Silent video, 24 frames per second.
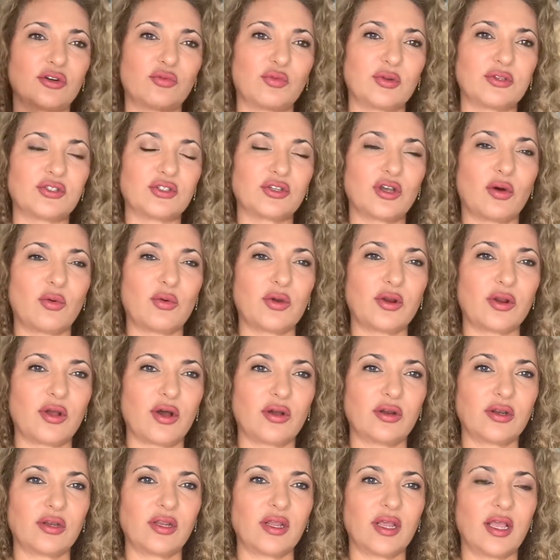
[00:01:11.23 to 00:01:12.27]
what's going
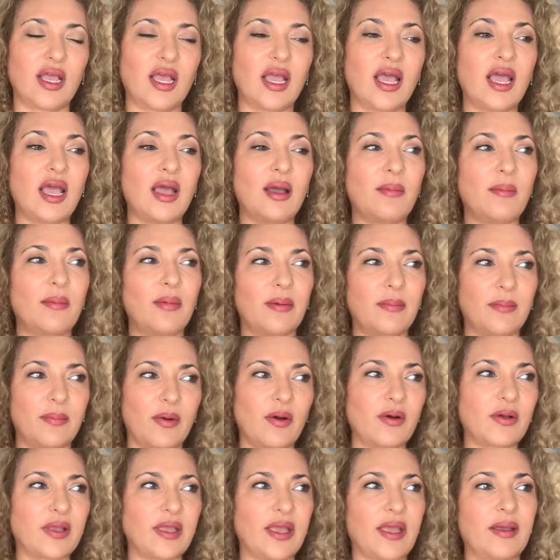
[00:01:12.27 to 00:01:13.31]
on.
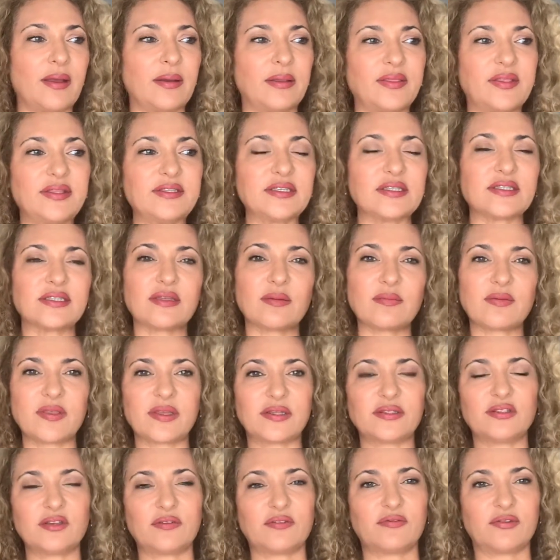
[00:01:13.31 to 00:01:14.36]
Okay, this is
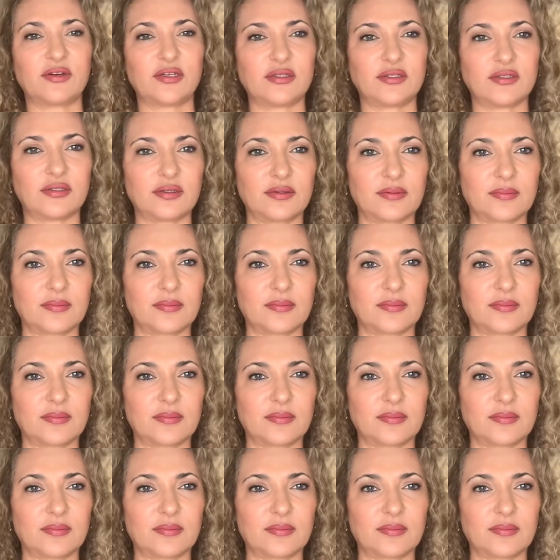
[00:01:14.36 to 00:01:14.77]
something different.